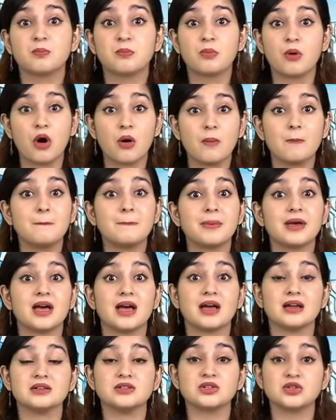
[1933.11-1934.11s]
pomp
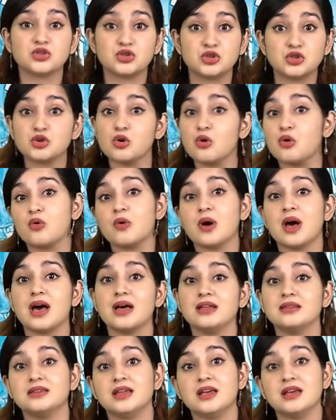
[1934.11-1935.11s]
and show
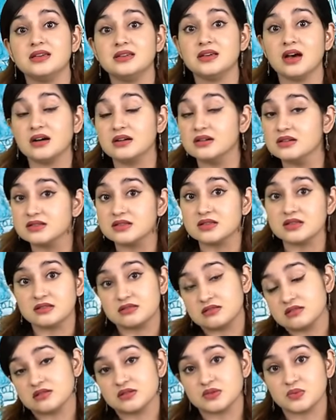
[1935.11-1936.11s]
at their younger
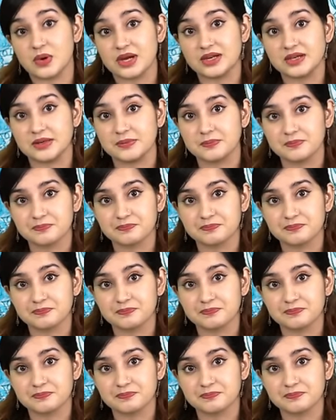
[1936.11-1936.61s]
sister's wedding.